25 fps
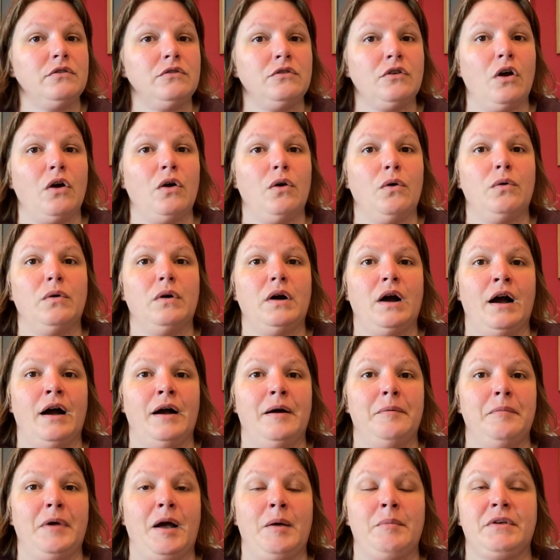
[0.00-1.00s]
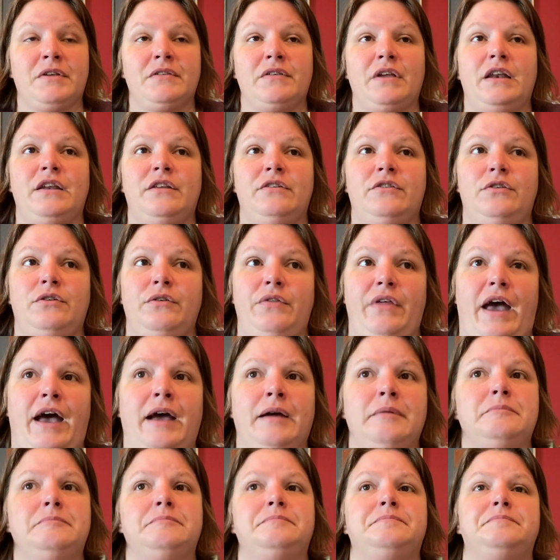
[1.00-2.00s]
So I'm excited to do
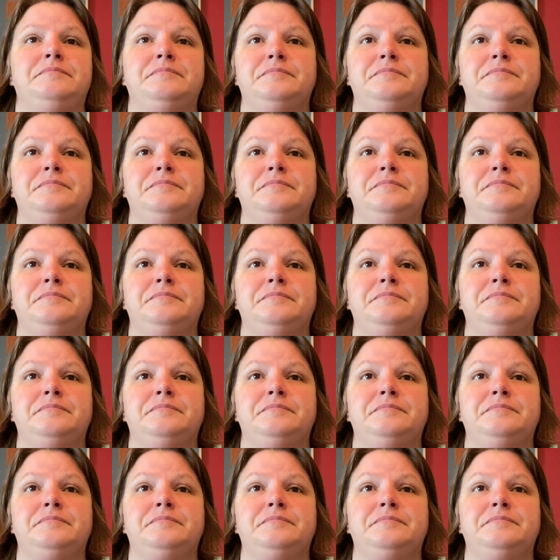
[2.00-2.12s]
that.